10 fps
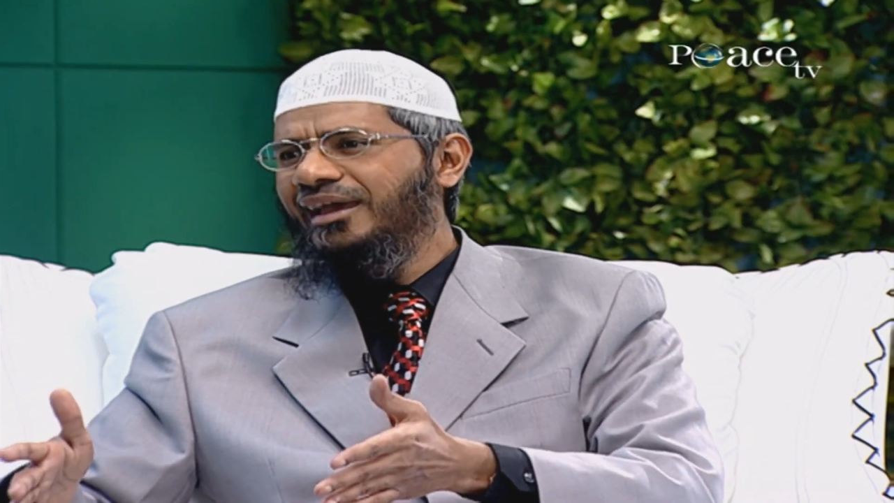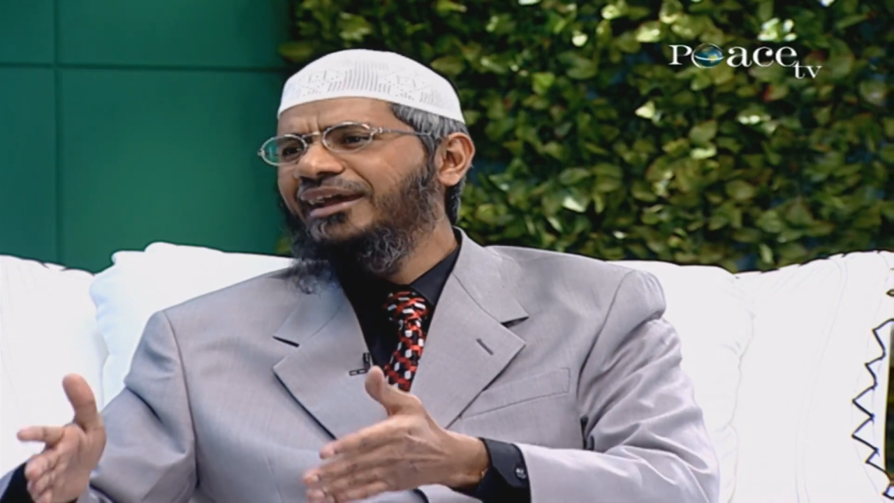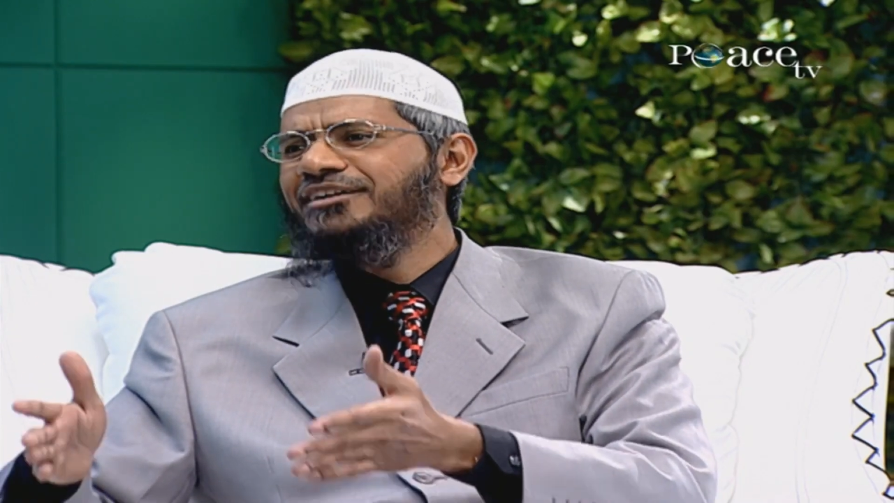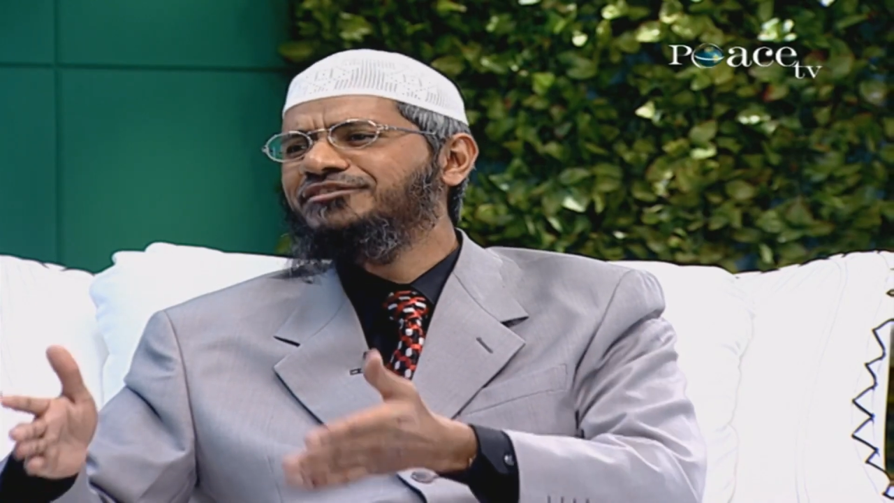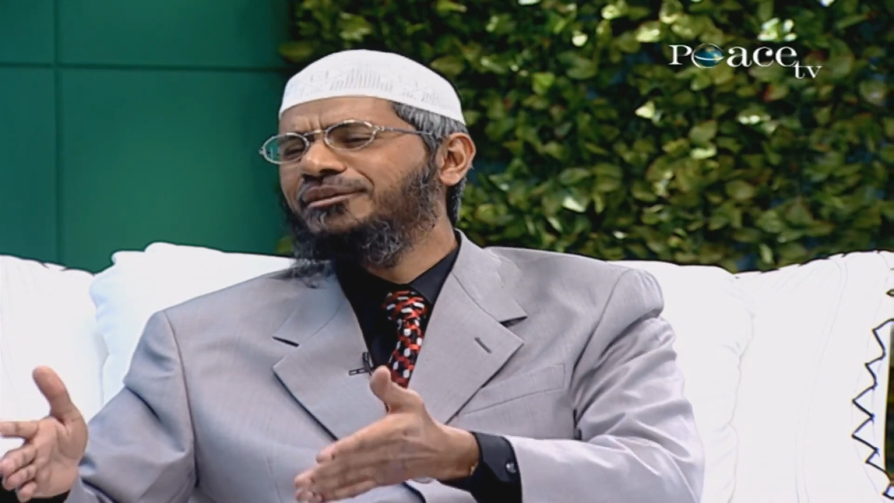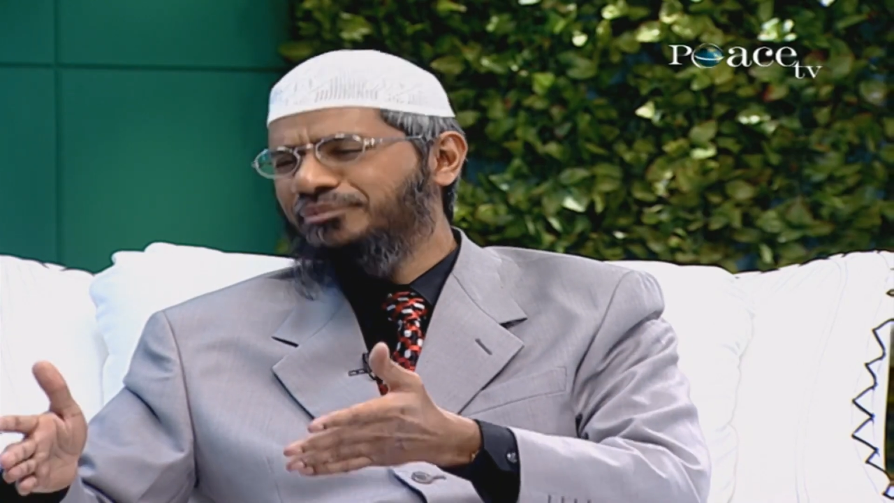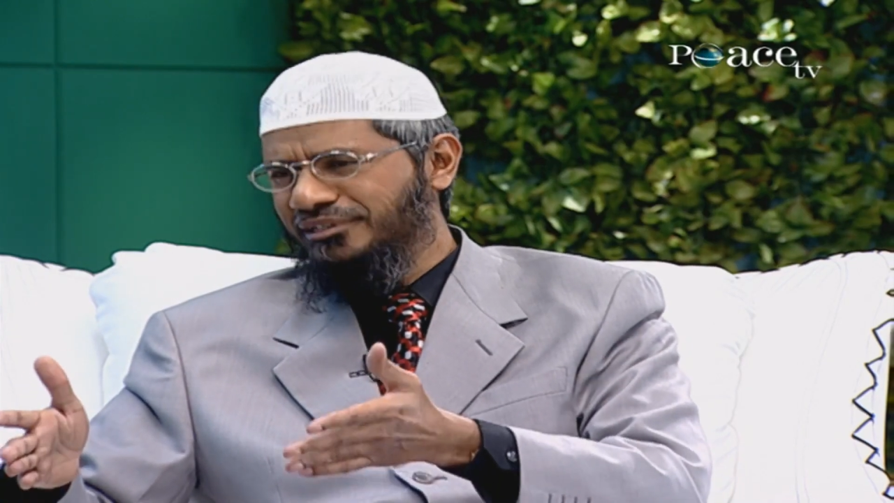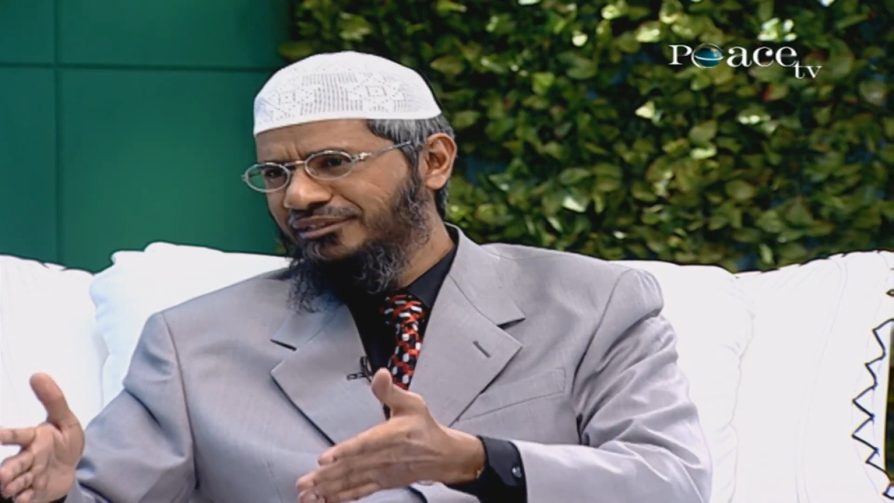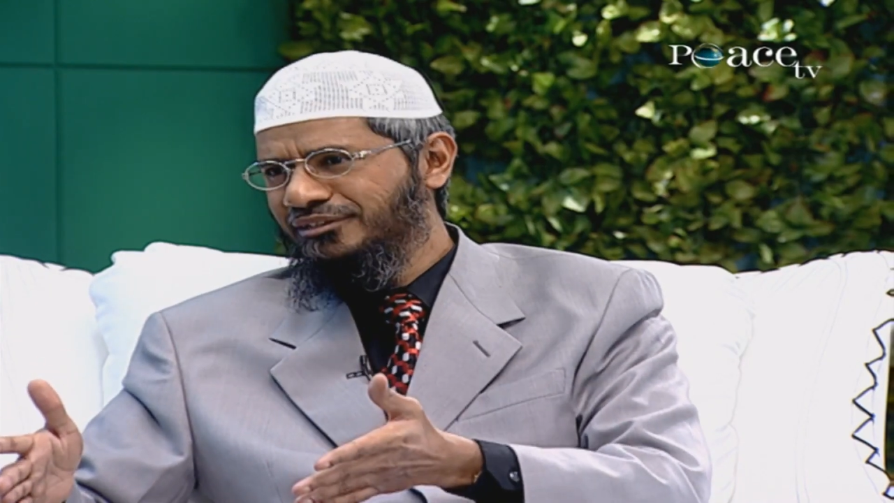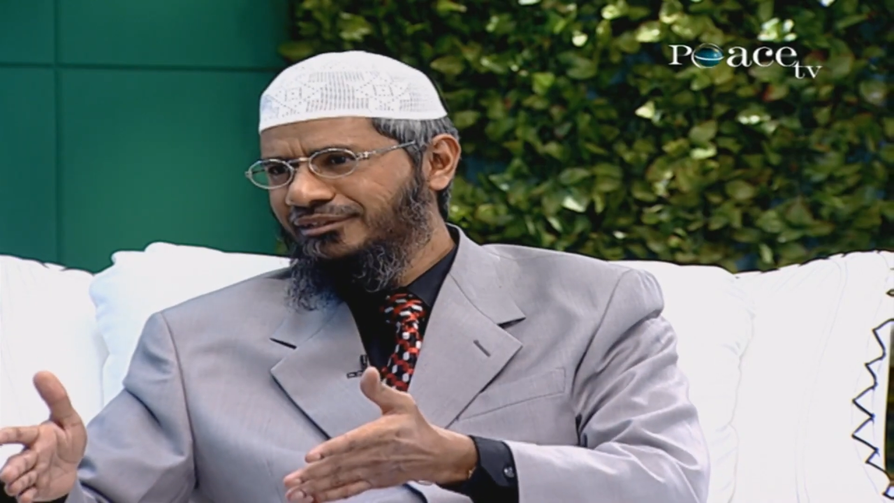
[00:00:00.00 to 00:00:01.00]

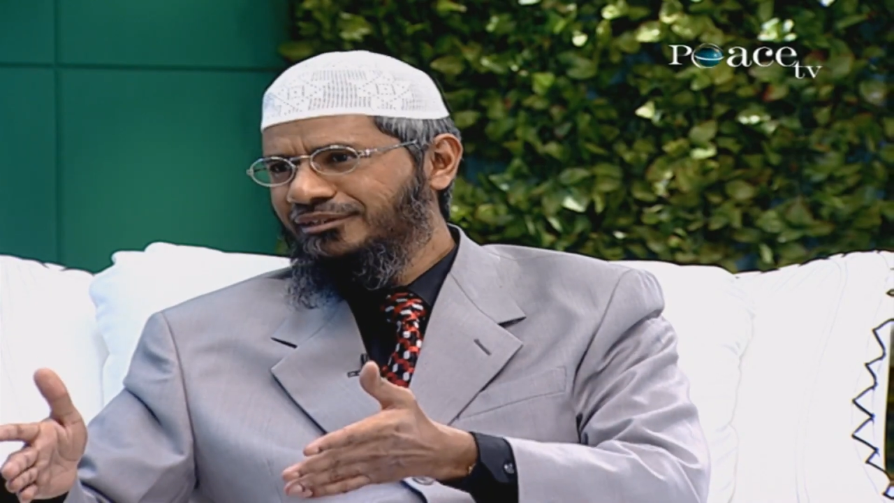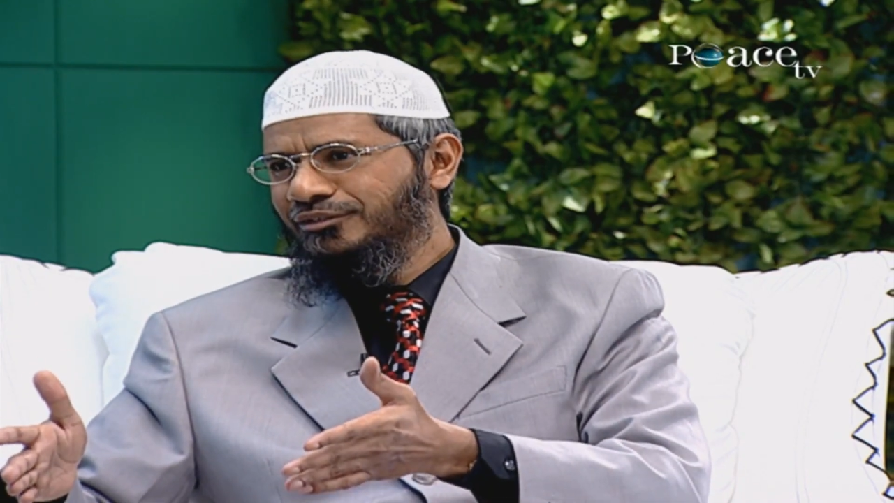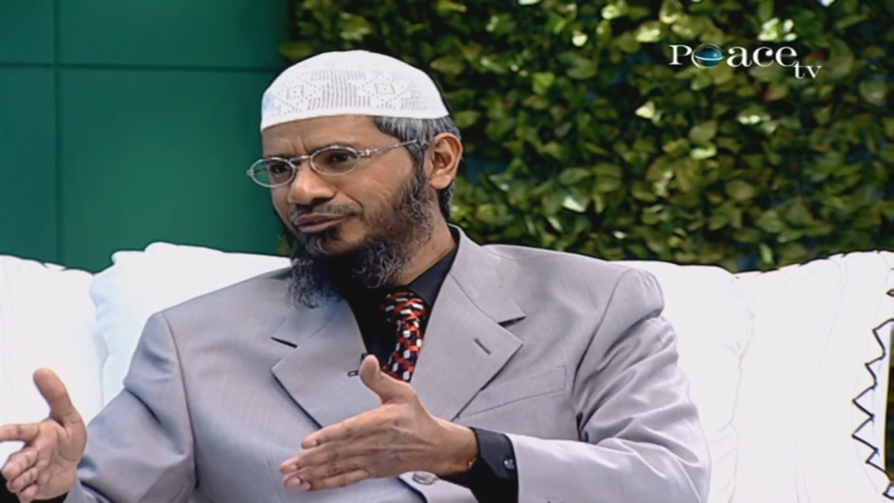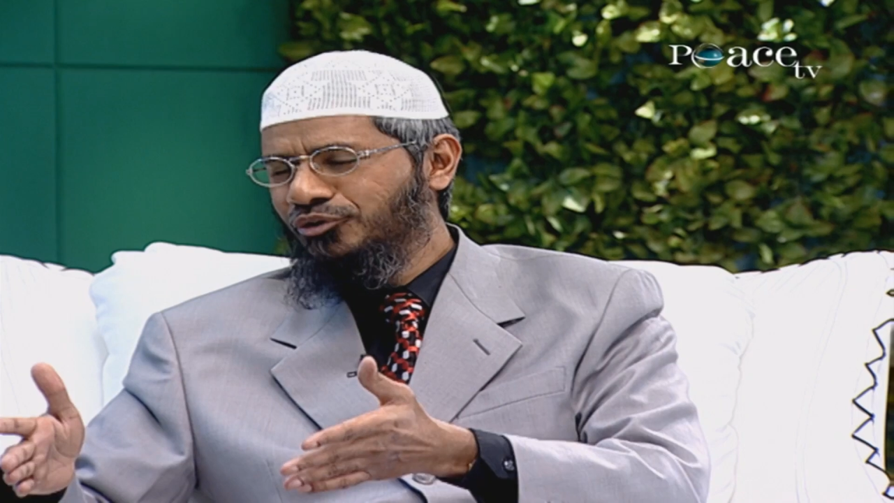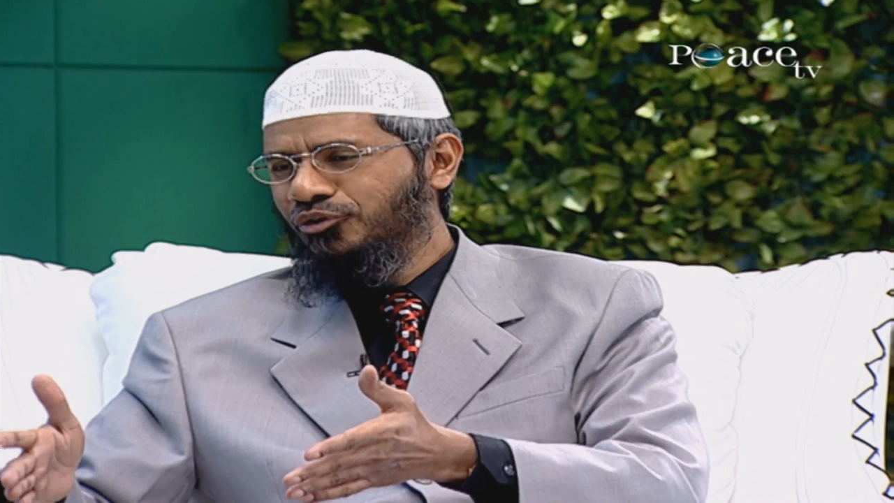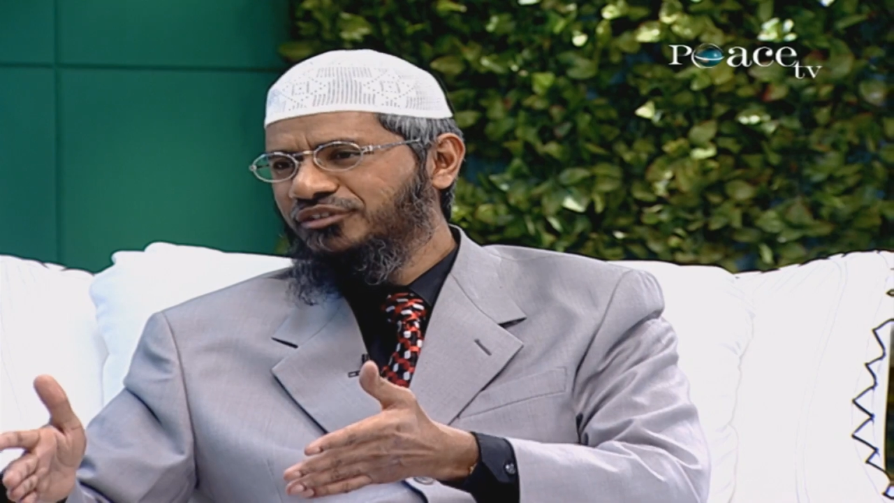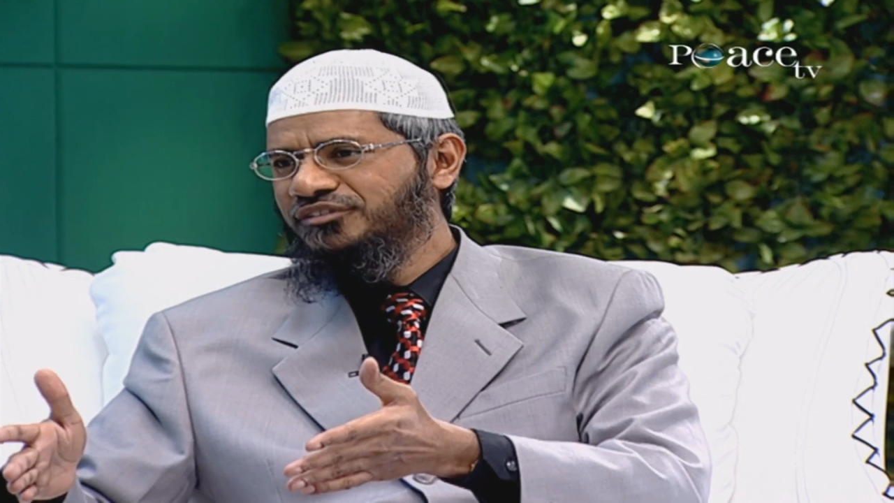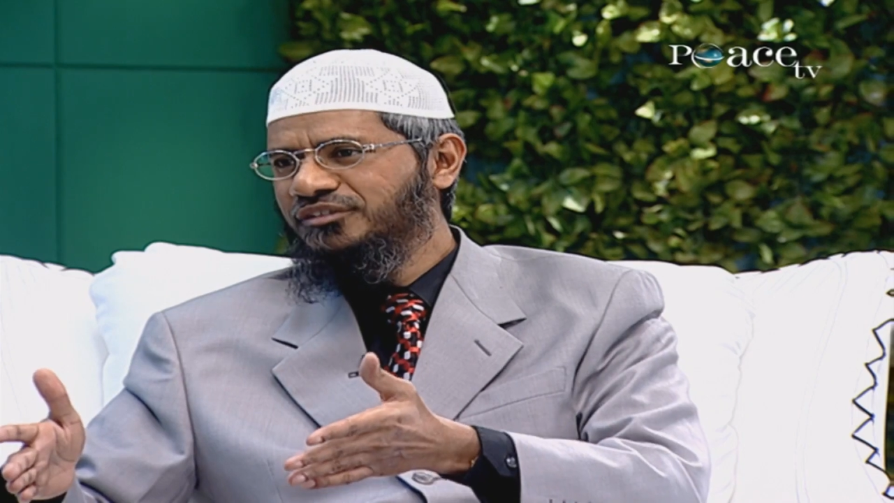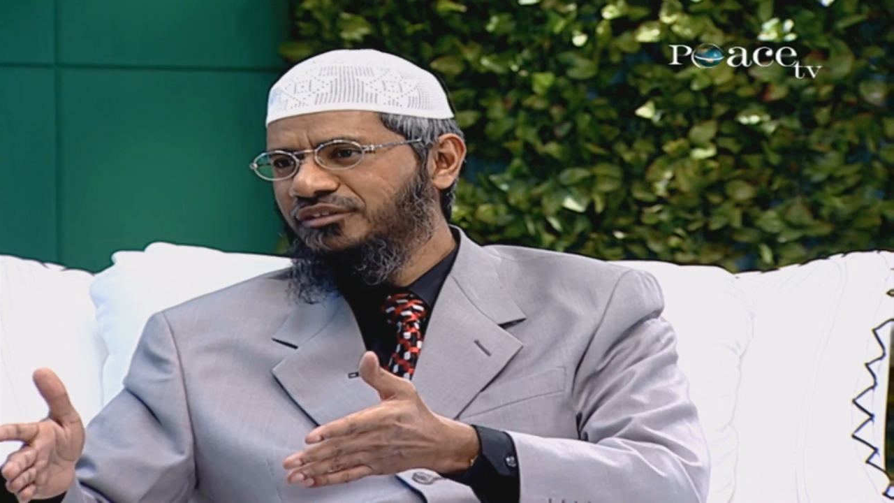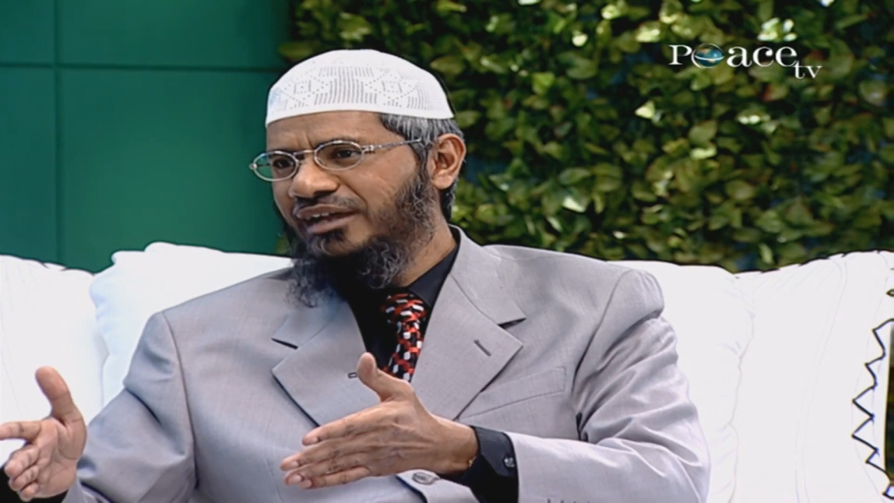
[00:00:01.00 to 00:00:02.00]
except those